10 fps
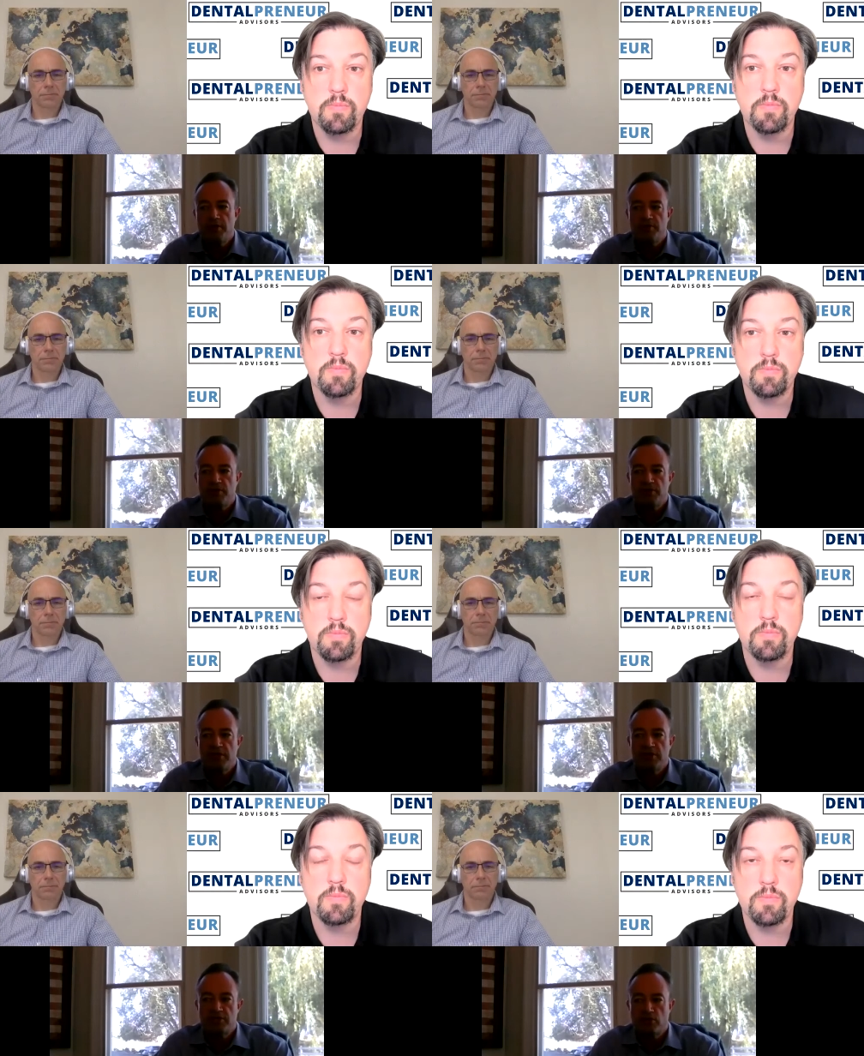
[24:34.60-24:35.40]
Speaker 1: of different
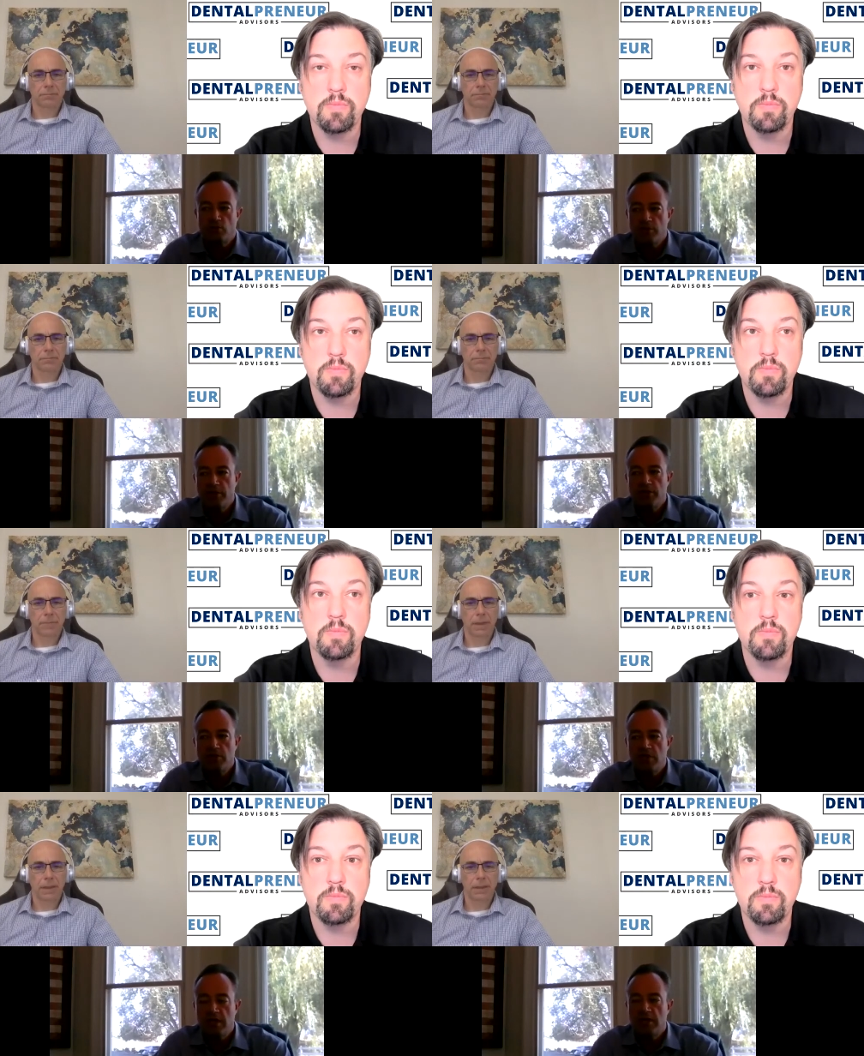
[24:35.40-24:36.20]
things that are really
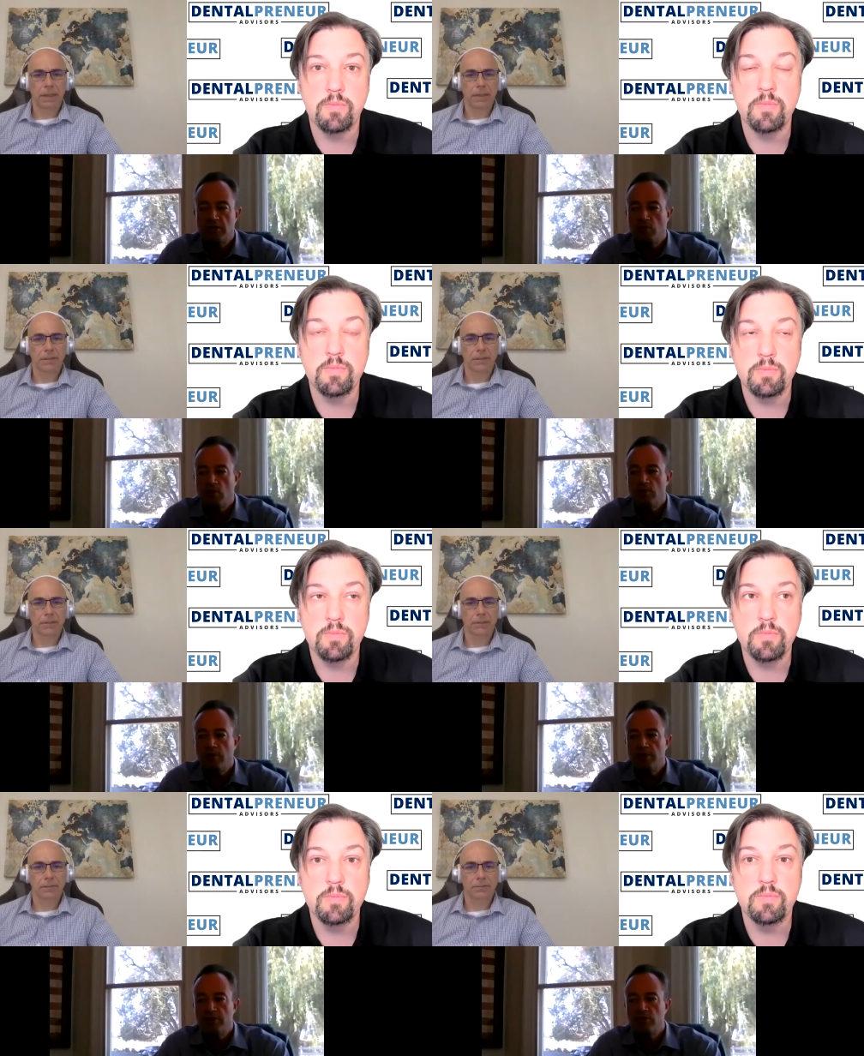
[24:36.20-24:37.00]
unique to what
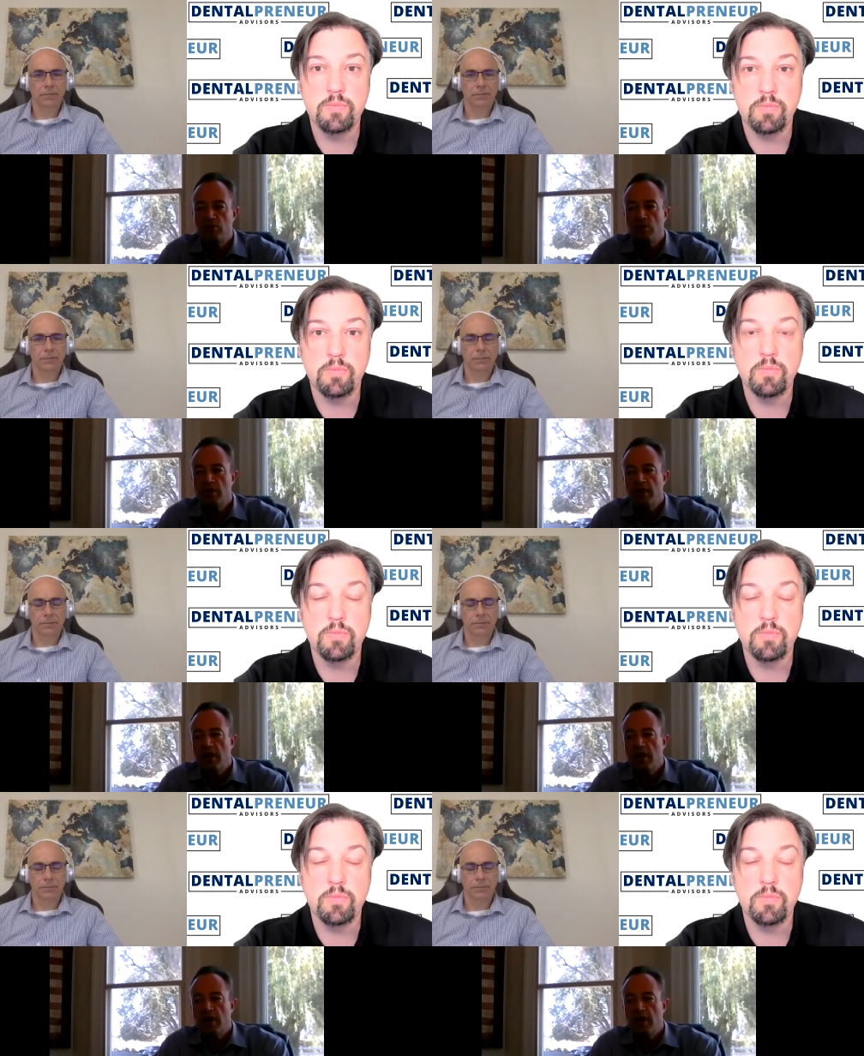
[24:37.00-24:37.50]
we do.